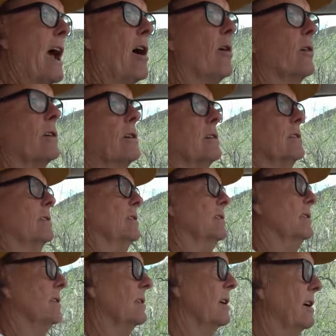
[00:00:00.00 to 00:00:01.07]
out
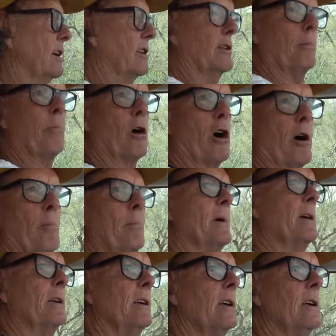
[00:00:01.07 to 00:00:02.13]
uh, the berm
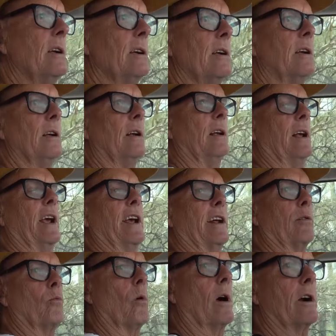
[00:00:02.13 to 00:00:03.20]

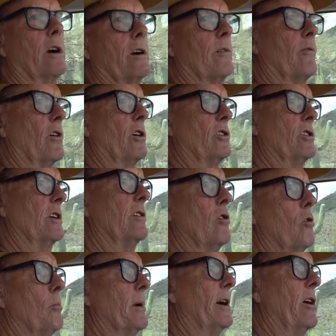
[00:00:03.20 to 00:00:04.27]
and water diversion,
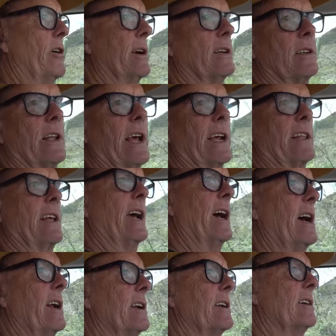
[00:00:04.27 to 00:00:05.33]
open areas like
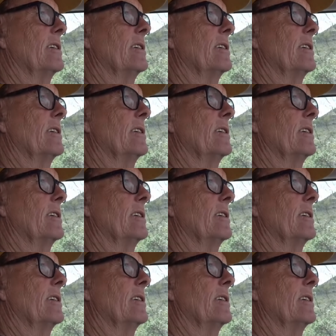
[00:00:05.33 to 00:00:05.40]
that,